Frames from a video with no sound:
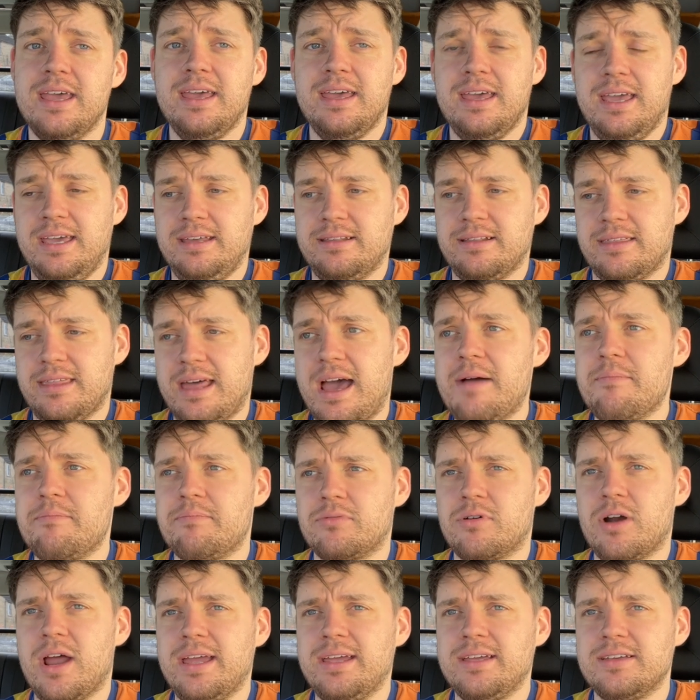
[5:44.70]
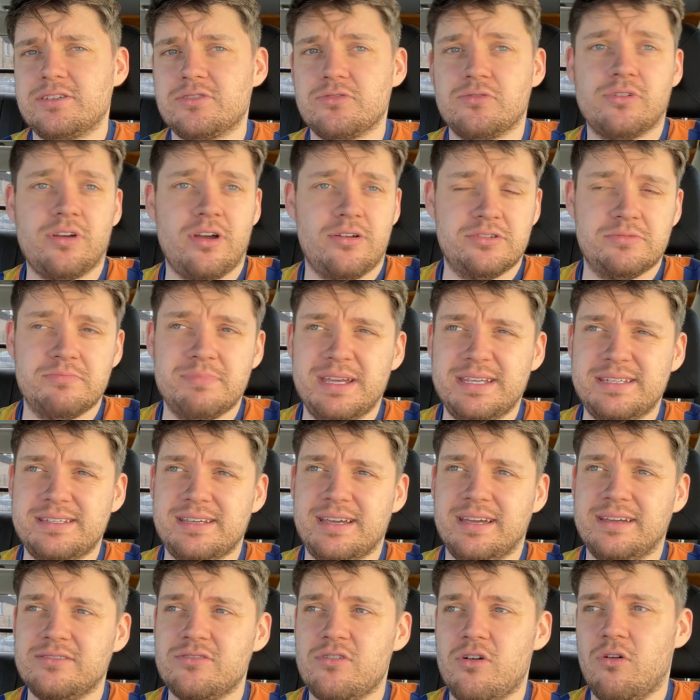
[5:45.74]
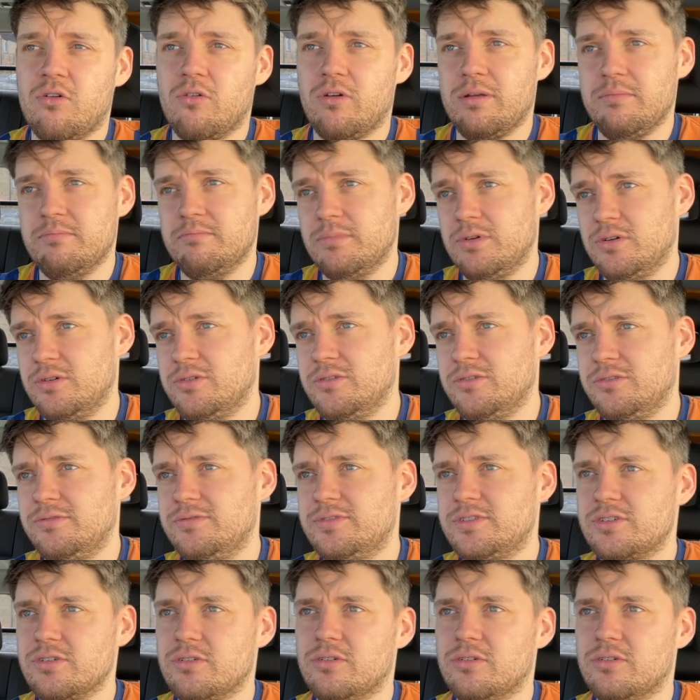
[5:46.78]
either that breaks or goes missing, or it moves,